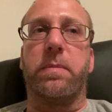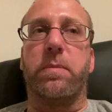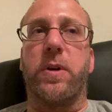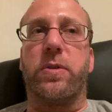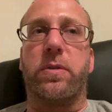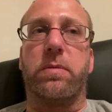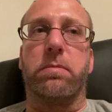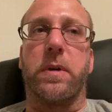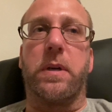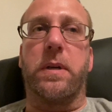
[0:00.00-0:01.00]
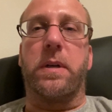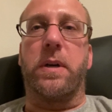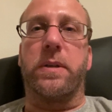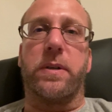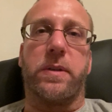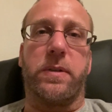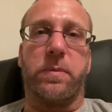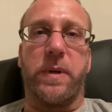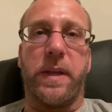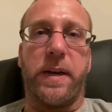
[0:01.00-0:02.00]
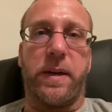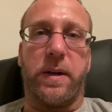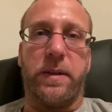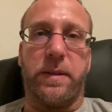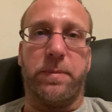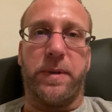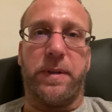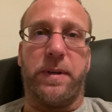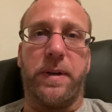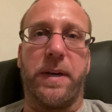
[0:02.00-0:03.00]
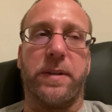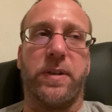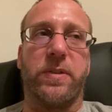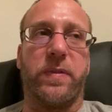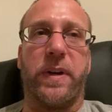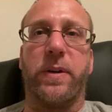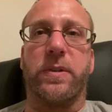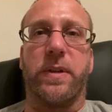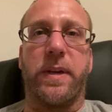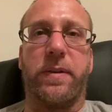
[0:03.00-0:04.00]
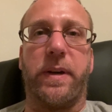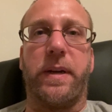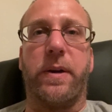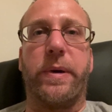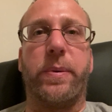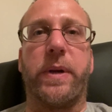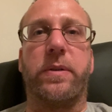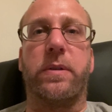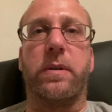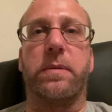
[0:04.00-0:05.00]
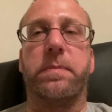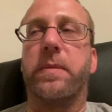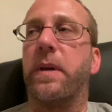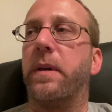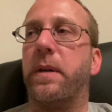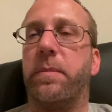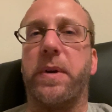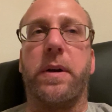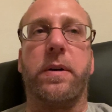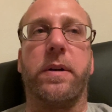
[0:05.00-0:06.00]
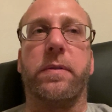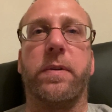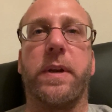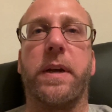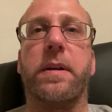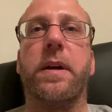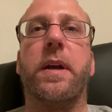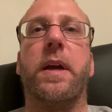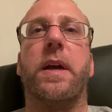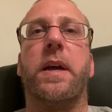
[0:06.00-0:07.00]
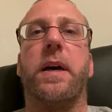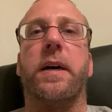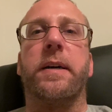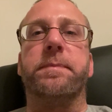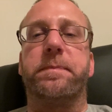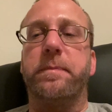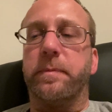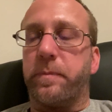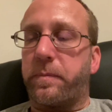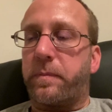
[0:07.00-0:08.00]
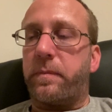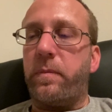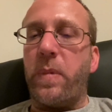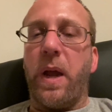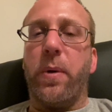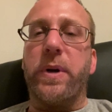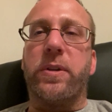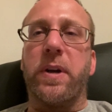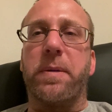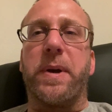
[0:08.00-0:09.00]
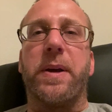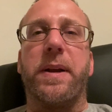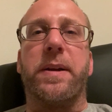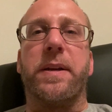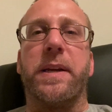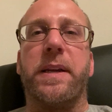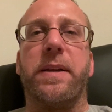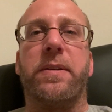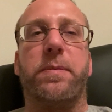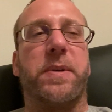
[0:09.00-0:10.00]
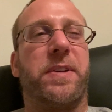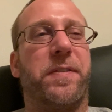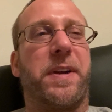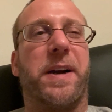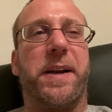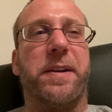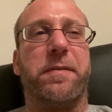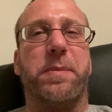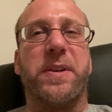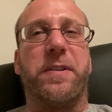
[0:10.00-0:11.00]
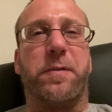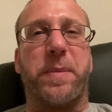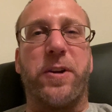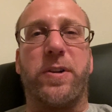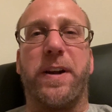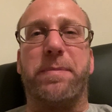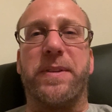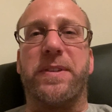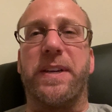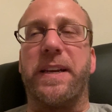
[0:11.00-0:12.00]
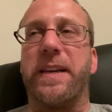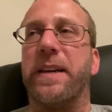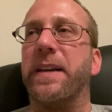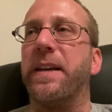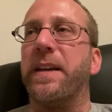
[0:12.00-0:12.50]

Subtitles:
much narcissism related content, but I got tons of videos on that right now anyways, so not hurting for that. I want to talk about a specific kind of misinformation I've been seeing